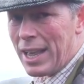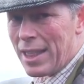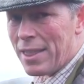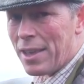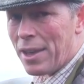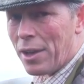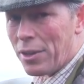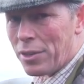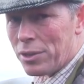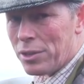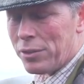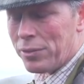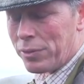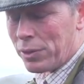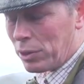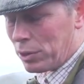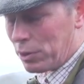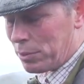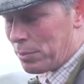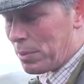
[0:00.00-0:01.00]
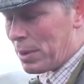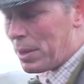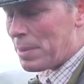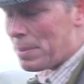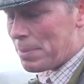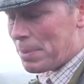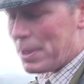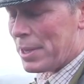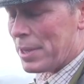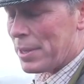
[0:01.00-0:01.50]
The other difficulty
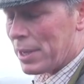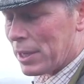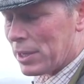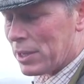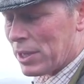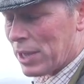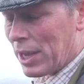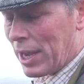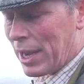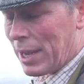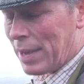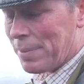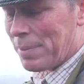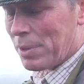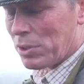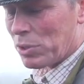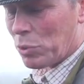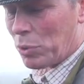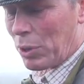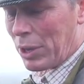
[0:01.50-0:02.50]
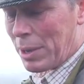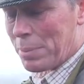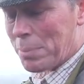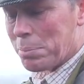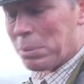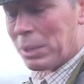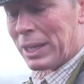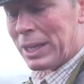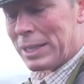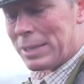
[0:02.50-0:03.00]
might be that it's quite a
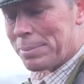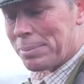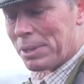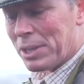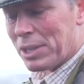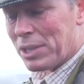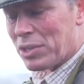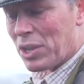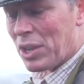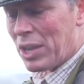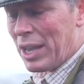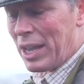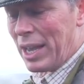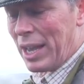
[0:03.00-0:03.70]
blind place,